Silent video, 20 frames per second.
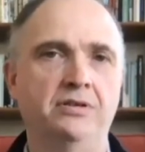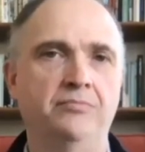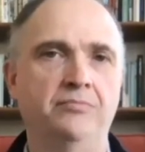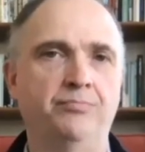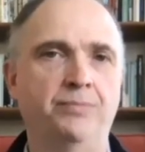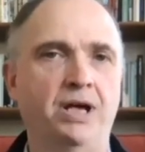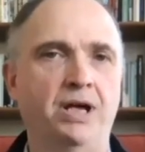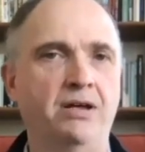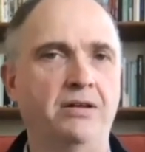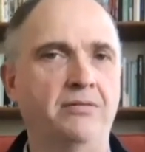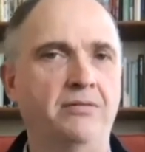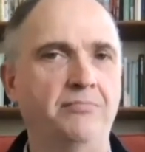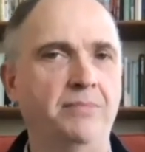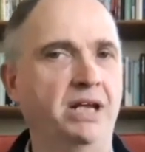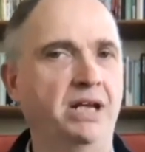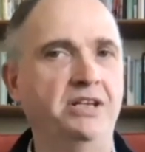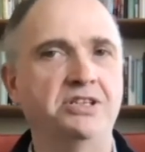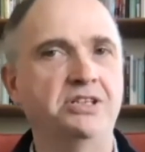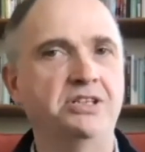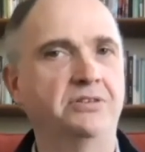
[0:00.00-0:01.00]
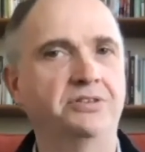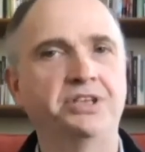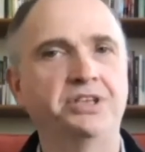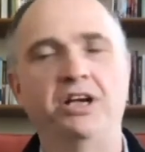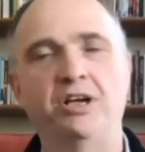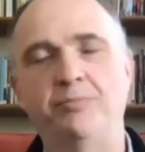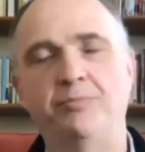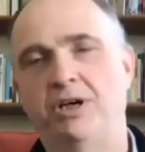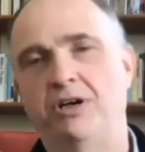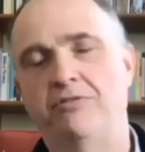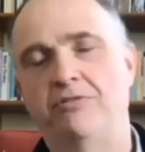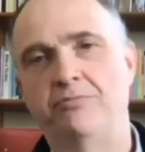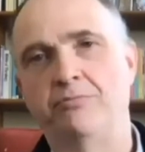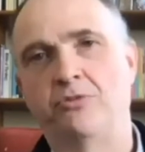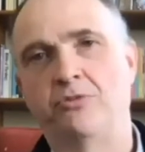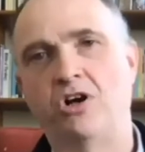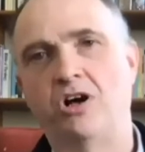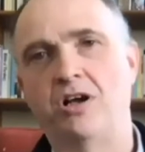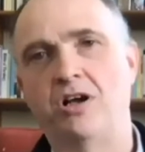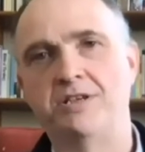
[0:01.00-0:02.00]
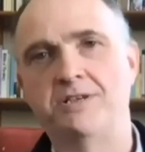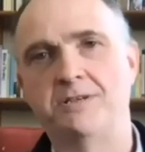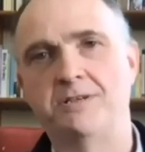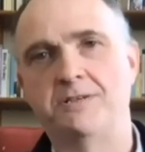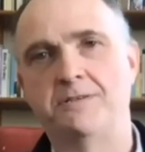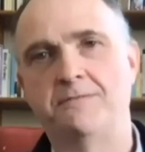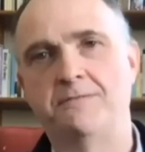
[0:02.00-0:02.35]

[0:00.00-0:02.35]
But many still die apart from Christ.